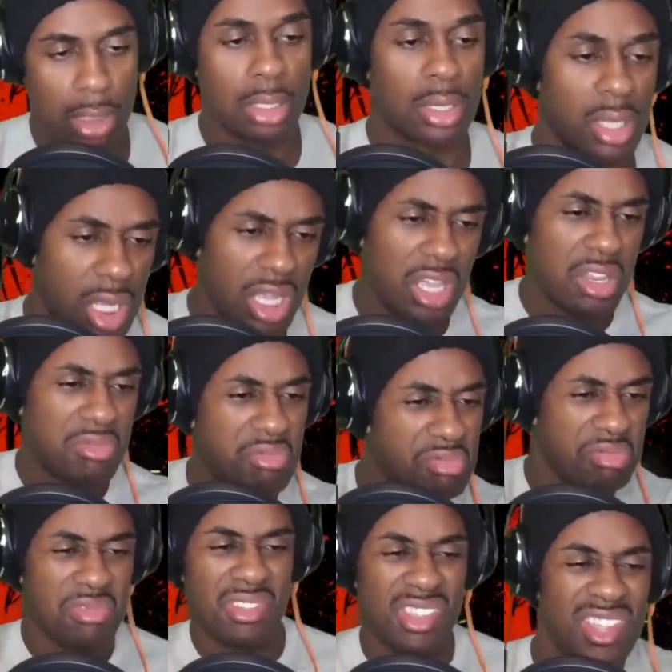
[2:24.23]
the lead,
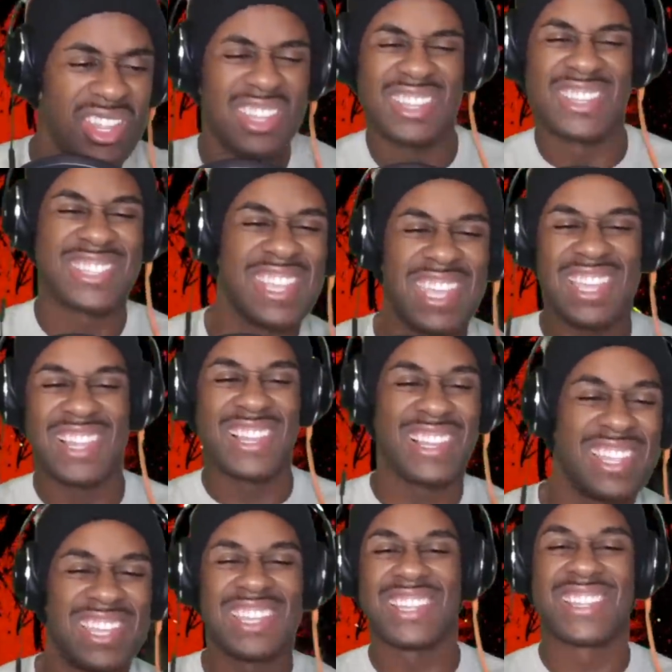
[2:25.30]
take the
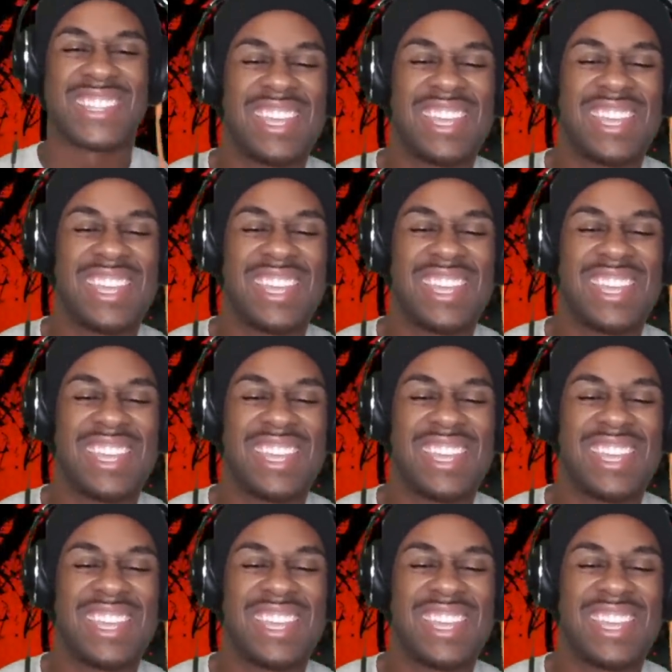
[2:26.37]
lead,